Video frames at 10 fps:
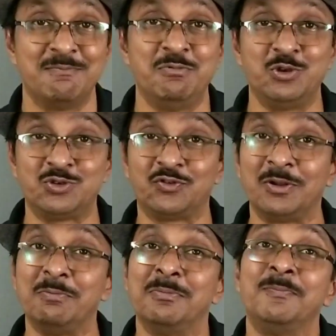
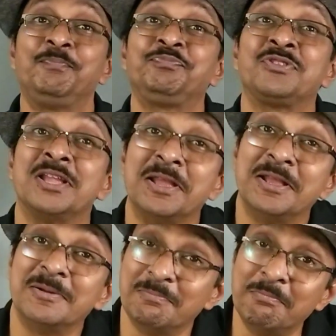beautiful
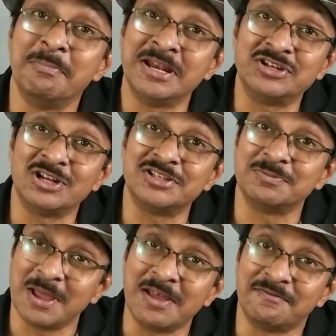
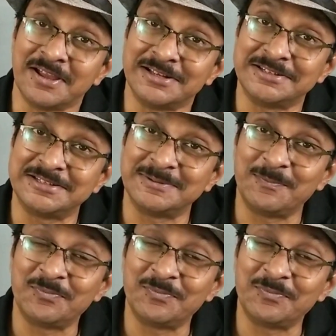mentalism effect.